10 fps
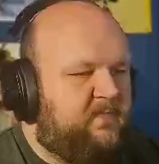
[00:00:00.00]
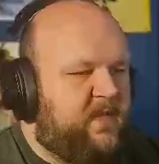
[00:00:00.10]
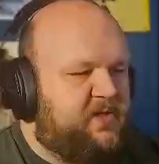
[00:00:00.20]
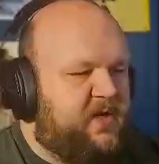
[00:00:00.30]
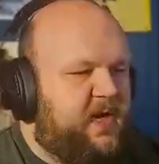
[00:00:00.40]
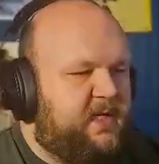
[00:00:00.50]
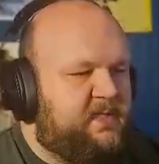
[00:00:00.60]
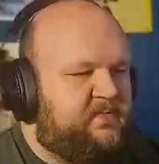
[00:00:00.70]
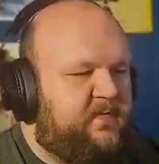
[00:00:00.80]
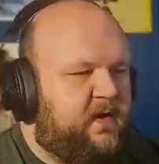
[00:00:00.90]
that track
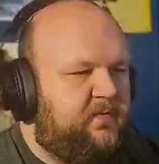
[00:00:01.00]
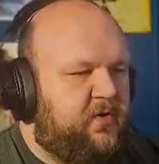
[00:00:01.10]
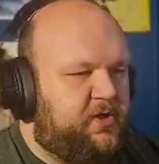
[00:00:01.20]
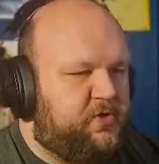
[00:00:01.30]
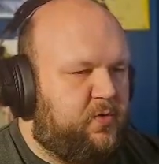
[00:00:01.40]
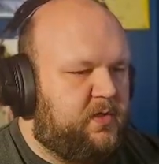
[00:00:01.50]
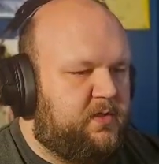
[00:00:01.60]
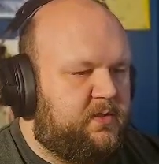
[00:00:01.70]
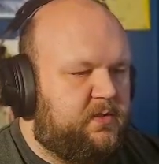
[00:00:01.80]
is very, very short.